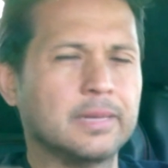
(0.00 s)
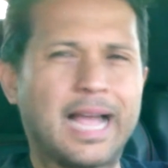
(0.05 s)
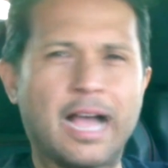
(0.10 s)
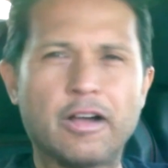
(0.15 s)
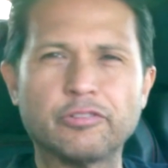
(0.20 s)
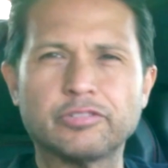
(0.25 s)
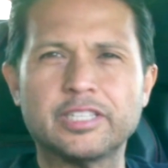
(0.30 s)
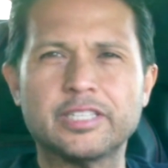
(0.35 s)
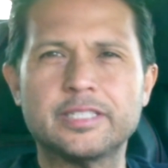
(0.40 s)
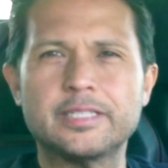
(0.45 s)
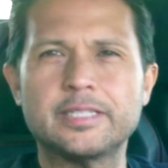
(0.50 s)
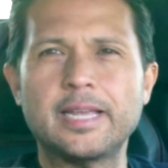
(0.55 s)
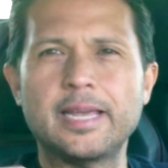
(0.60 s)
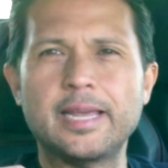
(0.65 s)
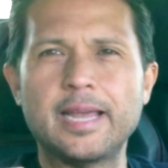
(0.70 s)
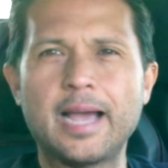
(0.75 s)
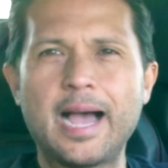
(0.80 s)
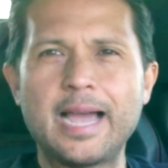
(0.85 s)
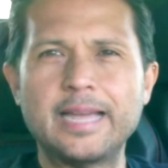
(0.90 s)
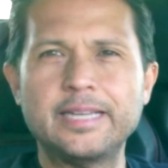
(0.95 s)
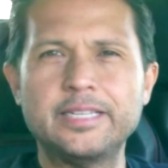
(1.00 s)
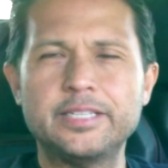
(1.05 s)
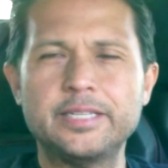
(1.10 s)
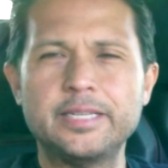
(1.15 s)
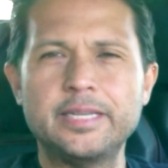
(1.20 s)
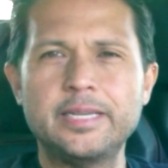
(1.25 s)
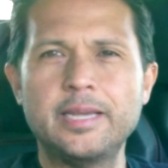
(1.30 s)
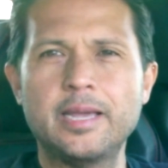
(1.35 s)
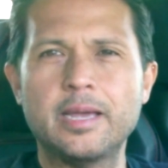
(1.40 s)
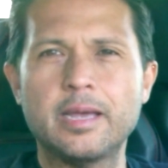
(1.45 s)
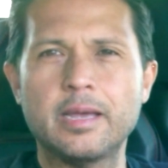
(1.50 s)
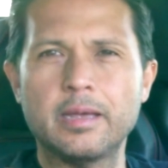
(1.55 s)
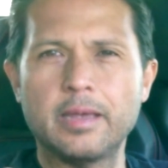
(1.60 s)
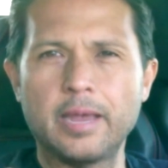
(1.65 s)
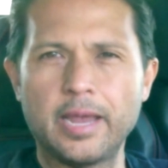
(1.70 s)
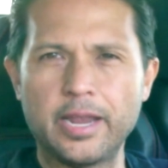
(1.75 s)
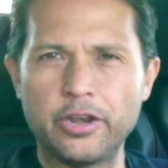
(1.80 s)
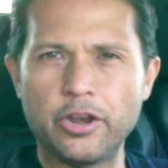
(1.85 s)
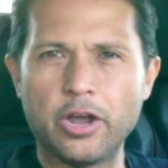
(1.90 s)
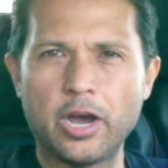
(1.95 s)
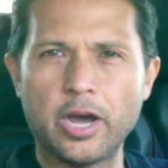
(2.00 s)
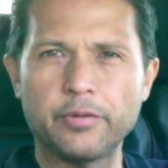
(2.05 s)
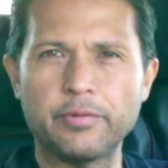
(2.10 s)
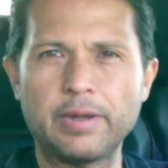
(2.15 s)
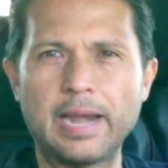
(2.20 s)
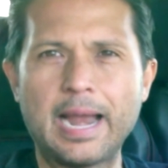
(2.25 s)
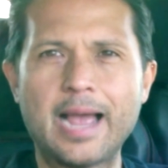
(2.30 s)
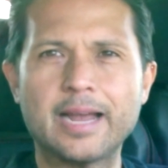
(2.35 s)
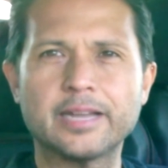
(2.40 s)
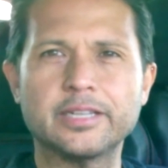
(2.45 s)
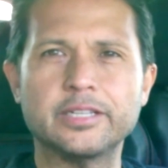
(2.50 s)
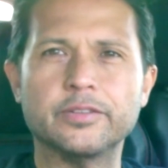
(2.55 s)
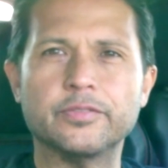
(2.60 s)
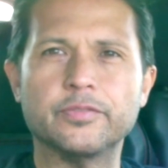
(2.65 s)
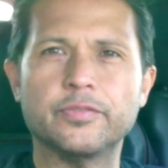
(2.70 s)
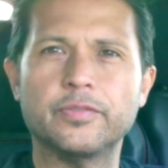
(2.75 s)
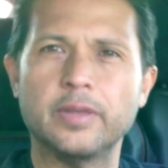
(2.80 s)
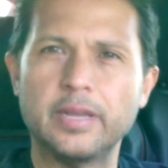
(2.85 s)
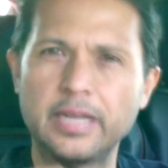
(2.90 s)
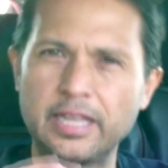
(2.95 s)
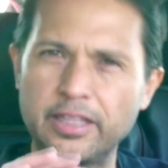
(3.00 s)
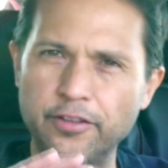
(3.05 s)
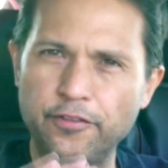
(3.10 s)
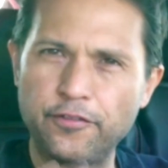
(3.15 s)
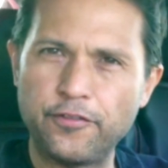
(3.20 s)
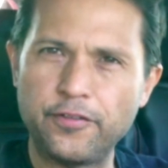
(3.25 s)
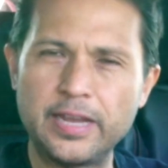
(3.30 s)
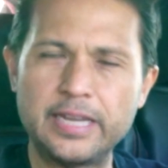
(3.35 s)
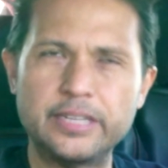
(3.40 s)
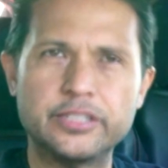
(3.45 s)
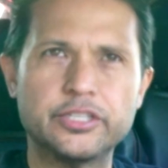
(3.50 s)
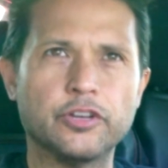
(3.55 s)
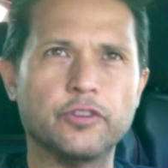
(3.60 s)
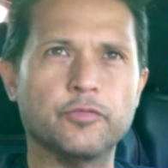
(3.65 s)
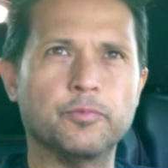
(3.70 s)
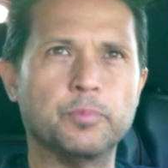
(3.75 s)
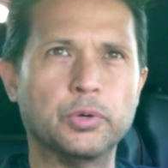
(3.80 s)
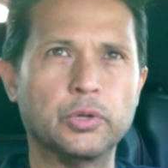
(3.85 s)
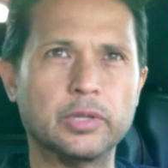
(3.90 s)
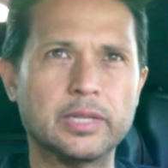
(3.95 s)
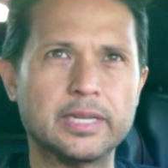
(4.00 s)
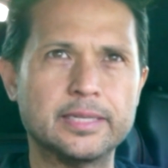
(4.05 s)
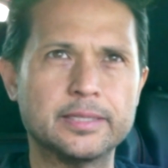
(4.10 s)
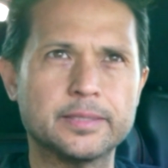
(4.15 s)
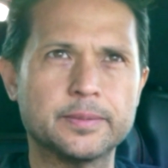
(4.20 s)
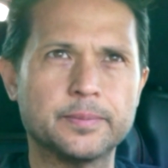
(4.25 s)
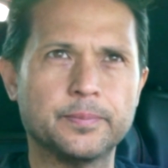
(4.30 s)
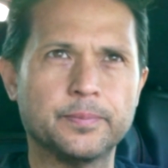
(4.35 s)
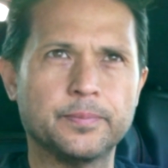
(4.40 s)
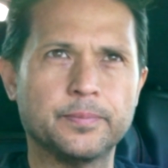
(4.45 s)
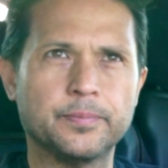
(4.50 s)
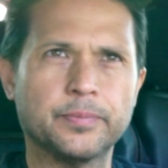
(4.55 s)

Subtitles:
how to stay icy and non-reactive in the face of bullies.